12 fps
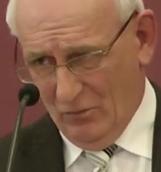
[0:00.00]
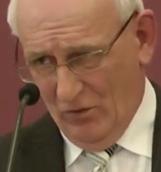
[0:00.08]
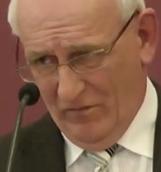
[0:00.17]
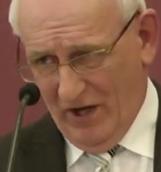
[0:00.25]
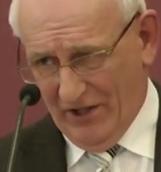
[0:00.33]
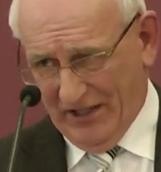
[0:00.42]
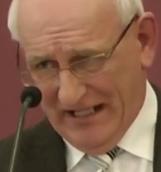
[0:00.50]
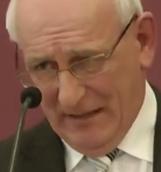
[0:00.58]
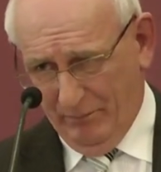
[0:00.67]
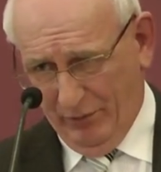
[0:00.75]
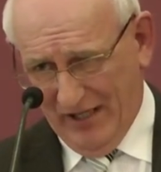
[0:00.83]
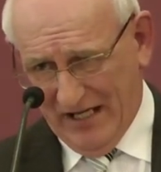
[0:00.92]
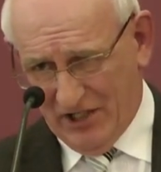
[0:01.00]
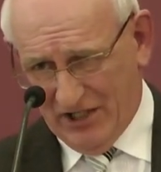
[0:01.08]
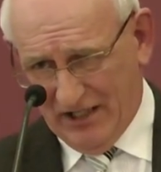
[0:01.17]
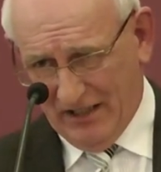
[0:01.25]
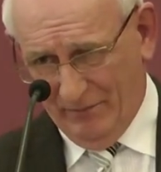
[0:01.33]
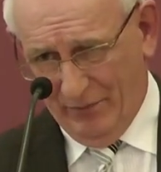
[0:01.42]
we've got to keep
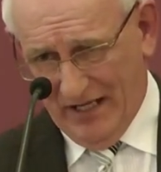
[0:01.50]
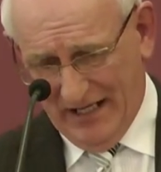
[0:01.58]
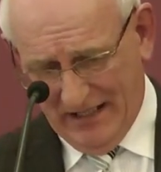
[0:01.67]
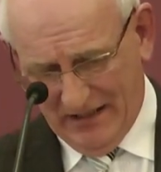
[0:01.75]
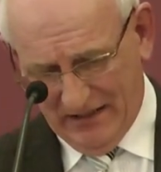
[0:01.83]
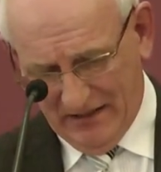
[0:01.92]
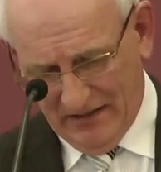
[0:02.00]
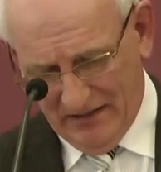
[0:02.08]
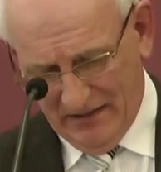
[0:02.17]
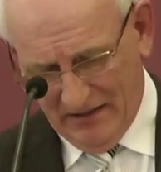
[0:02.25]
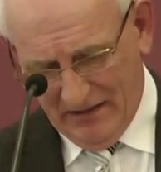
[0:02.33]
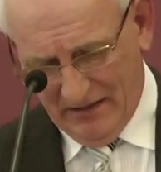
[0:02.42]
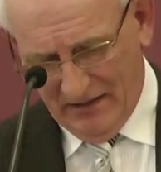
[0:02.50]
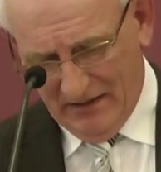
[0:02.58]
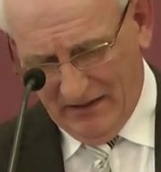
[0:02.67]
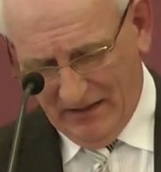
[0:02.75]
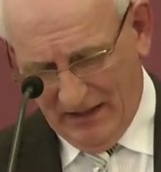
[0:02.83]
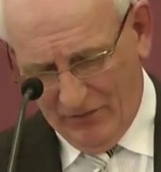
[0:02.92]
praising and praying
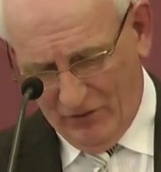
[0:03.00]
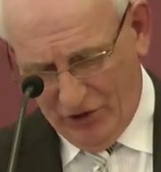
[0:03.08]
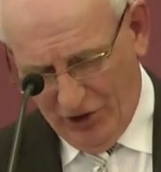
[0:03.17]
and